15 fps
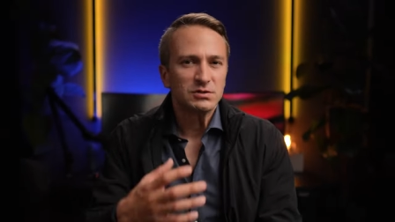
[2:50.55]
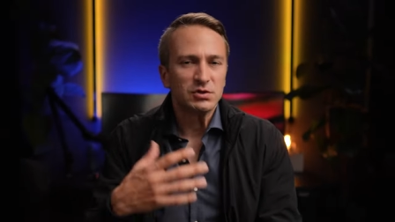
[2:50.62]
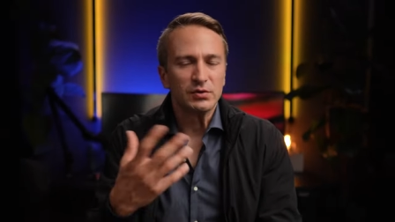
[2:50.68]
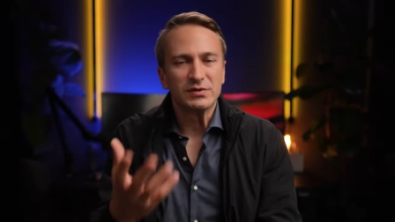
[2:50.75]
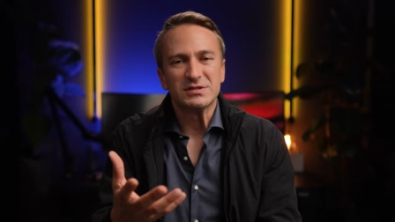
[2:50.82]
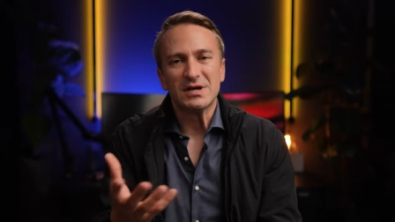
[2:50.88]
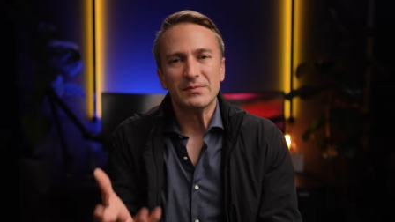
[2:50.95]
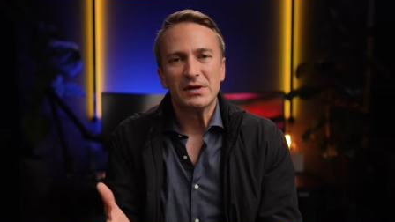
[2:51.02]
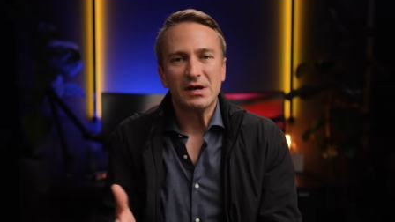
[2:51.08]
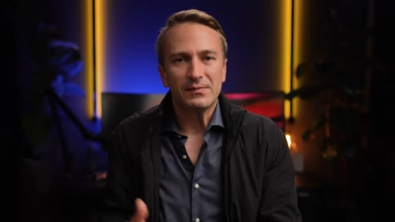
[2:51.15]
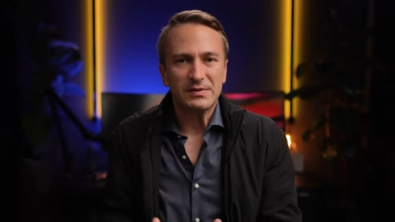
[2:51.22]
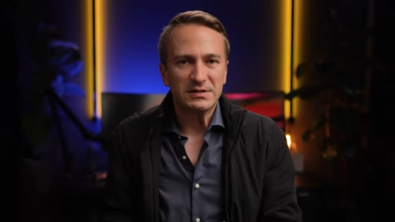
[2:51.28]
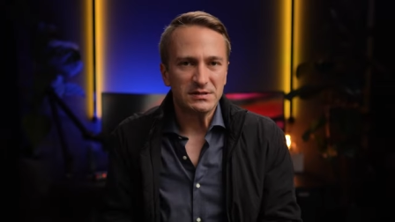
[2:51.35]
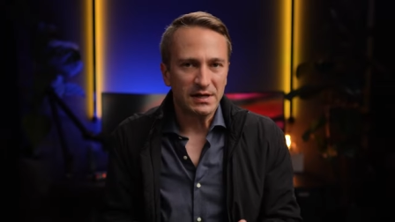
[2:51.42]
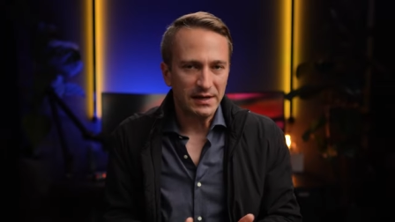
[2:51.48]
So to sum it up,
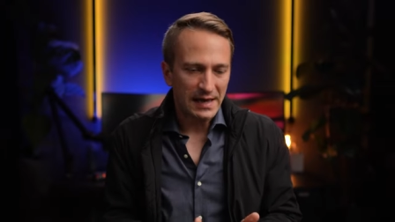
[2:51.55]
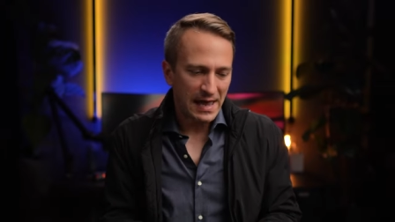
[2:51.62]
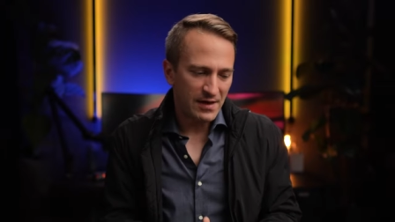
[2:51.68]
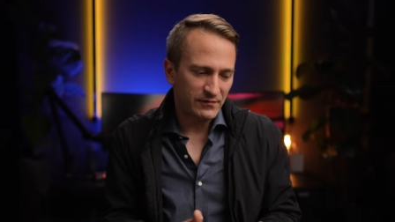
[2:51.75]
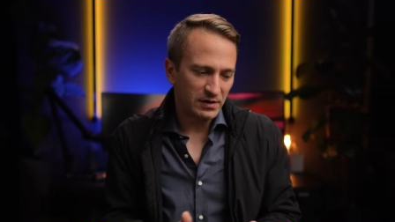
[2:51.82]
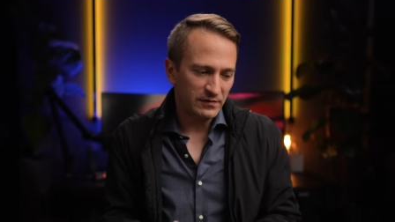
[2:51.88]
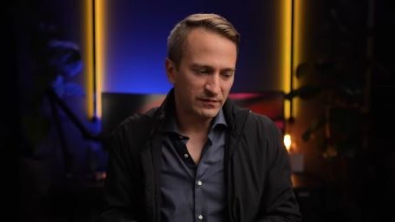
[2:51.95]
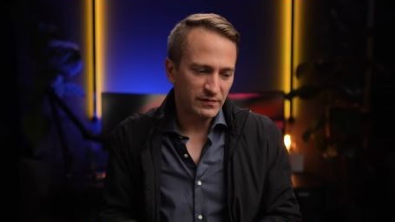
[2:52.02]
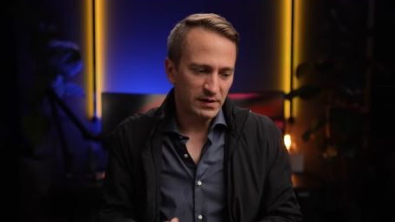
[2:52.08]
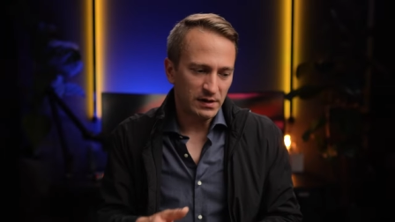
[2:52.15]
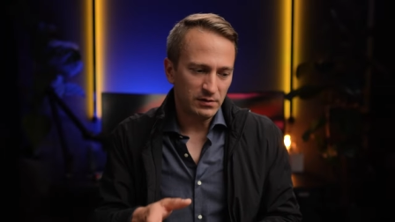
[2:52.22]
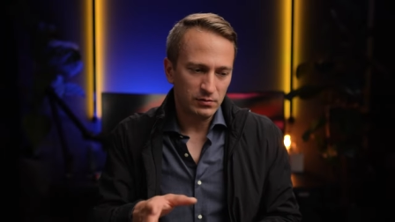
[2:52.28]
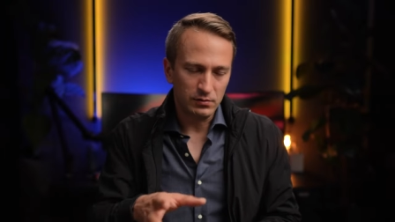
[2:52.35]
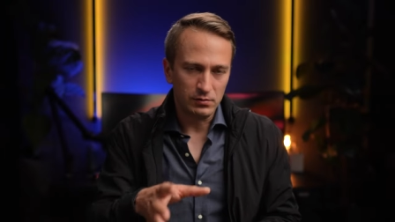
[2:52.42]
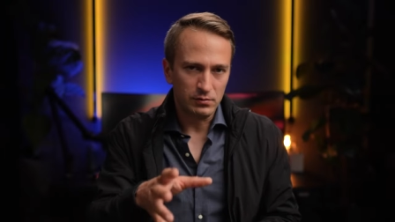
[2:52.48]
it's like having a
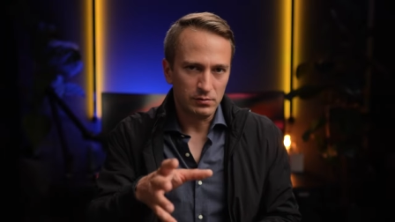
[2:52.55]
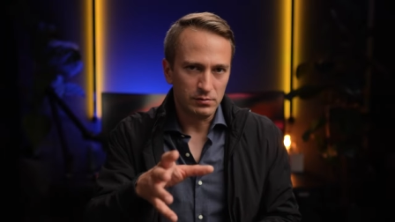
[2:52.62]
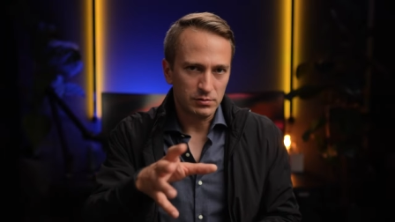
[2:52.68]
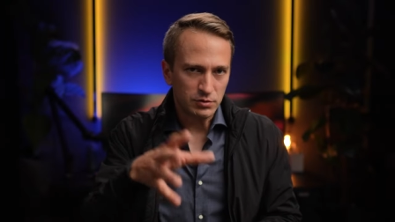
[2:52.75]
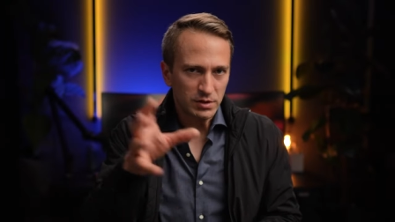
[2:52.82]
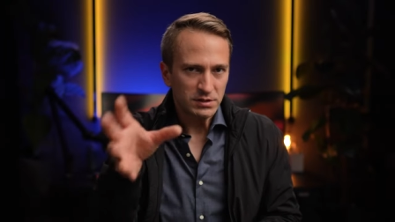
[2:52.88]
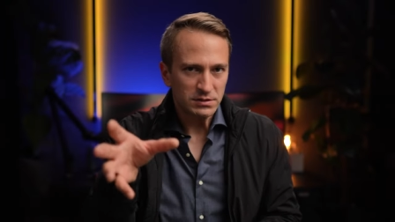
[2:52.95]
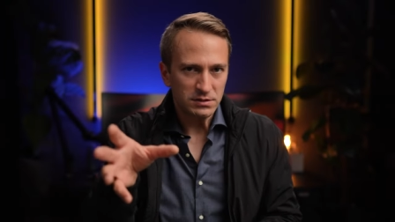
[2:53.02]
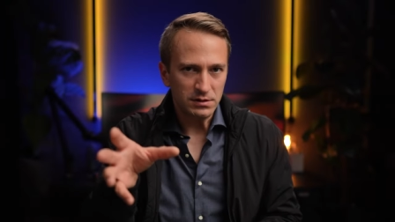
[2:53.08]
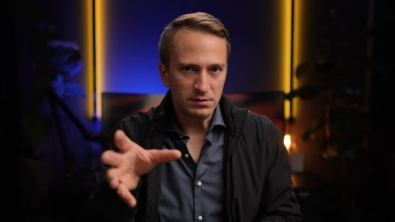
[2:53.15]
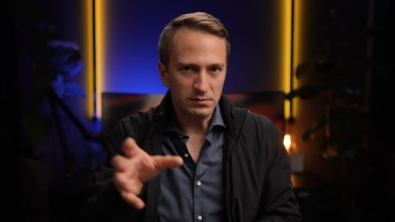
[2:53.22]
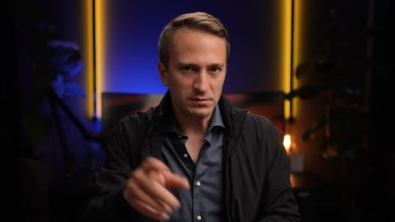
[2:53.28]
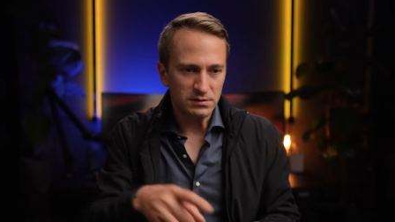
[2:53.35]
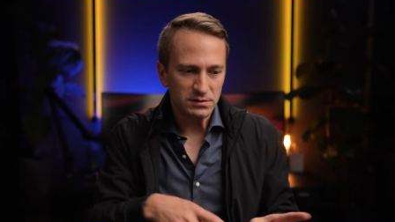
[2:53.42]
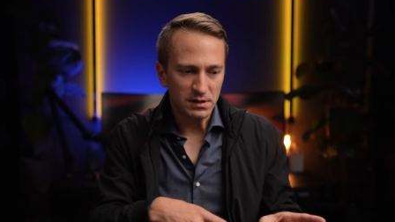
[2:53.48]
friend who trusts
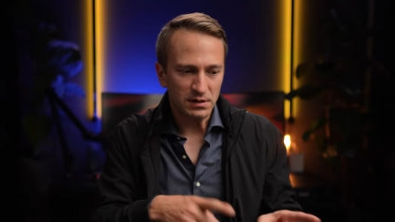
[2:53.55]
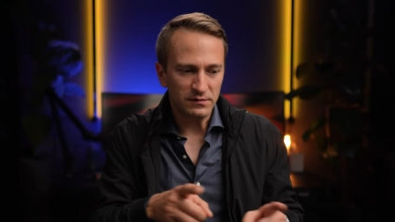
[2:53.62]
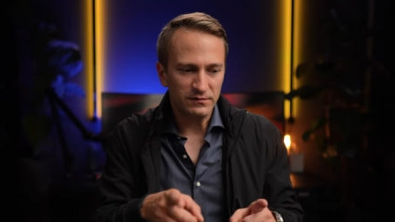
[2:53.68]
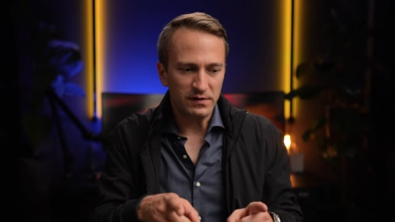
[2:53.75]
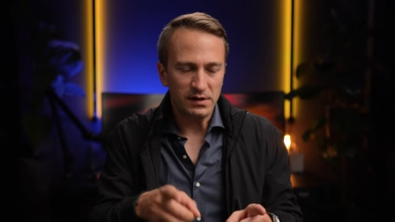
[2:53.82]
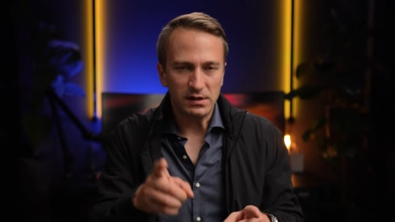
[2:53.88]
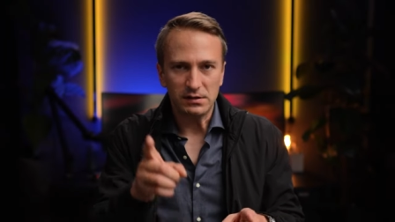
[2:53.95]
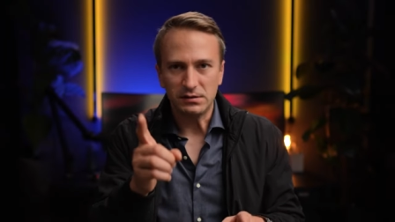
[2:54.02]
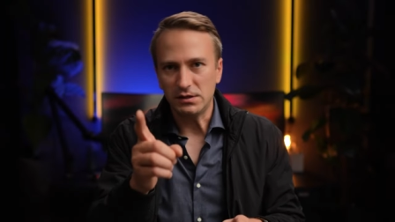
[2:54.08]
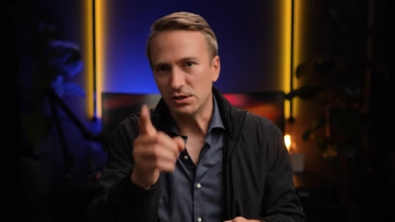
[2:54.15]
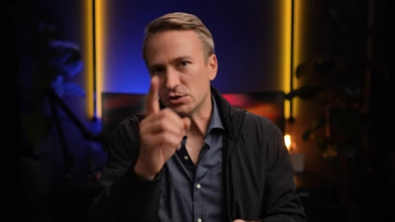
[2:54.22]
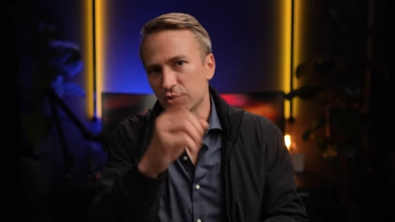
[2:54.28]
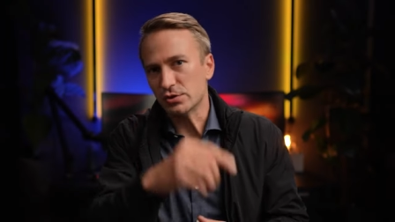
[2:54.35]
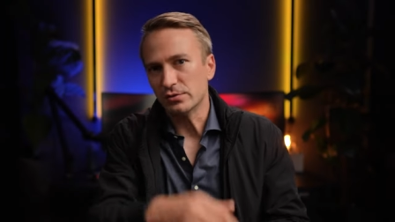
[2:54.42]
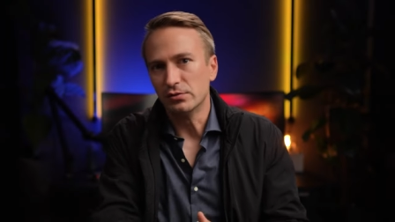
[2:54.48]
you instead of a
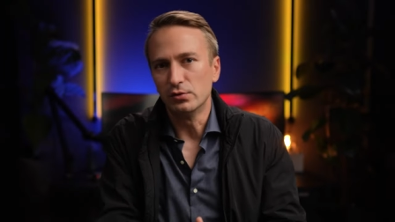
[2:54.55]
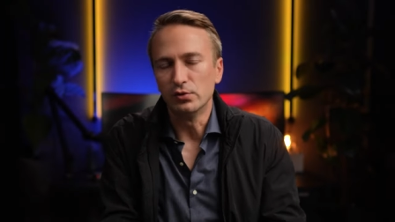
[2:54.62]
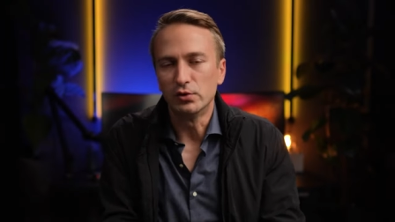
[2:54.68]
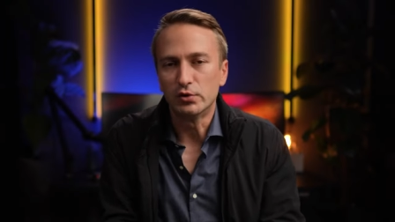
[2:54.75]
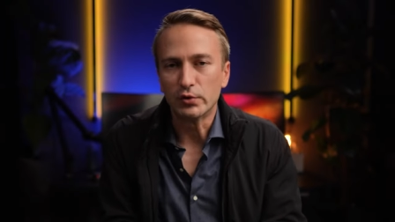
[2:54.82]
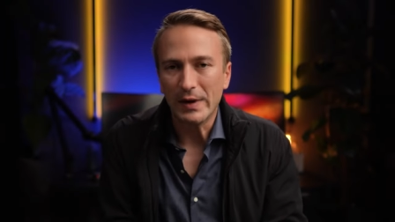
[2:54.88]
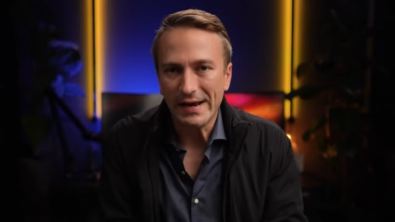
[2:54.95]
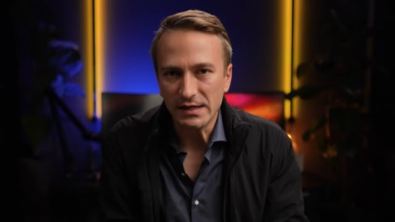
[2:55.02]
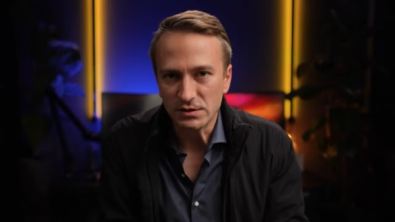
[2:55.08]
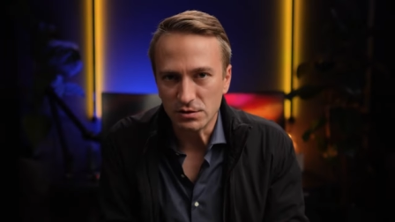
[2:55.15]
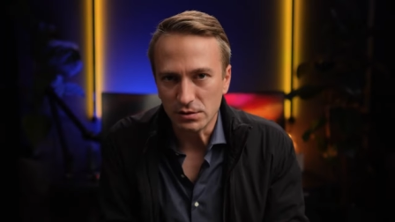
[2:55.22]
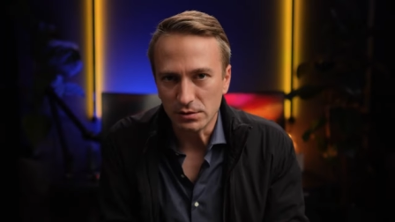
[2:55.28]
teacher who grades